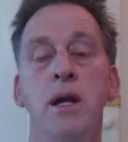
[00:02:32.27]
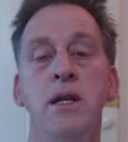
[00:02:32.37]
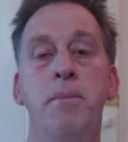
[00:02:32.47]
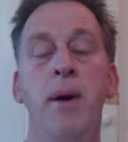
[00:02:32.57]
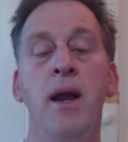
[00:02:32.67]

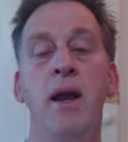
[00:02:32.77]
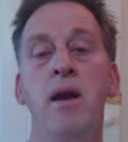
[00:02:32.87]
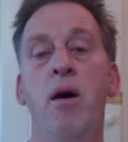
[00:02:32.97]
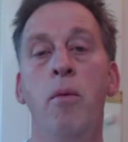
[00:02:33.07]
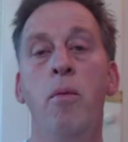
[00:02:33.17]

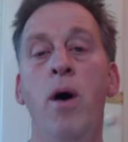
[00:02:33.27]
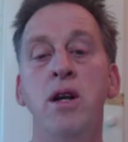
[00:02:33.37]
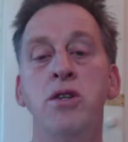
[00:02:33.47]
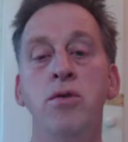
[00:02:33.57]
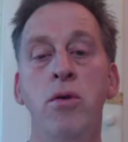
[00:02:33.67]
depending on
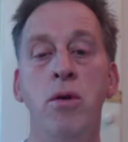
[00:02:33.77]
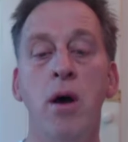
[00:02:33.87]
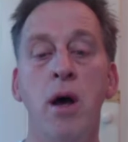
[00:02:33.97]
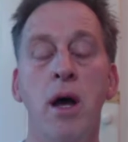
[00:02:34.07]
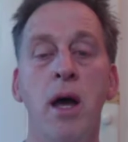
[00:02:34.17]
what you're
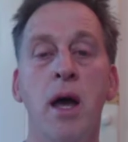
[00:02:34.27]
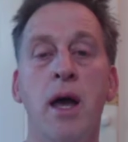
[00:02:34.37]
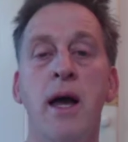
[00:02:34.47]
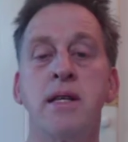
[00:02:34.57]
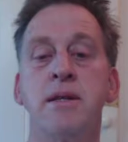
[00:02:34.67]

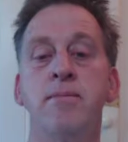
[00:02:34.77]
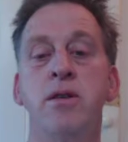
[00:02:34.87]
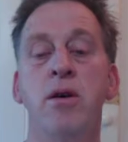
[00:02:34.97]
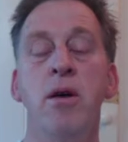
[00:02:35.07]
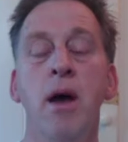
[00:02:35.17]
accustomed
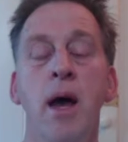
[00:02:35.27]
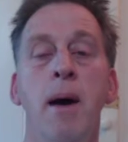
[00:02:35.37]
to.